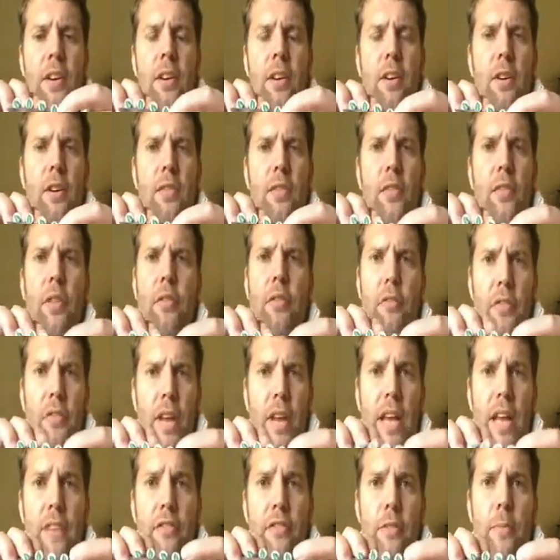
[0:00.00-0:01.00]
of the
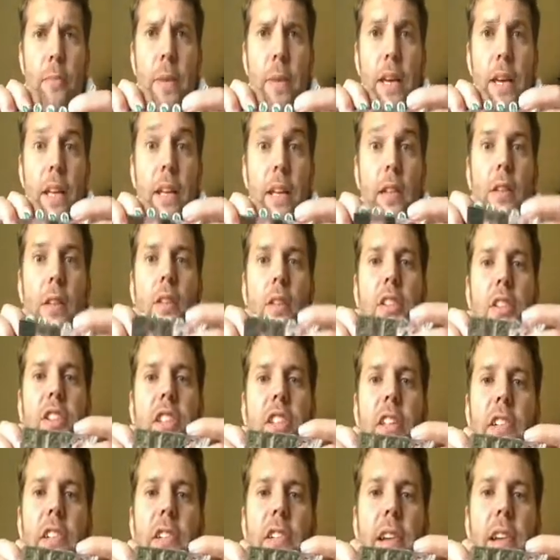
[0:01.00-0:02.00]
flavour being lost
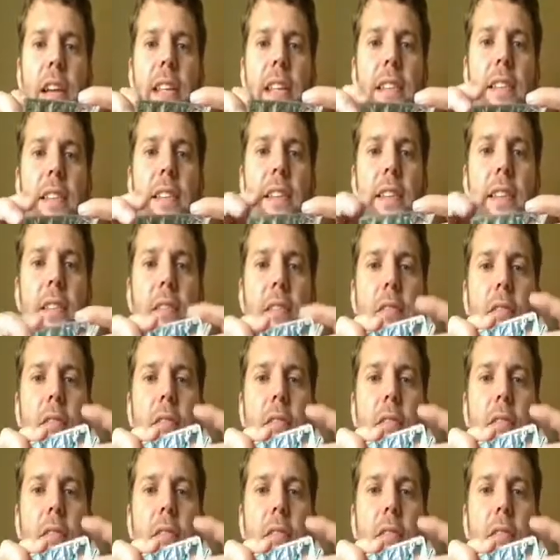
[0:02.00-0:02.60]
in transit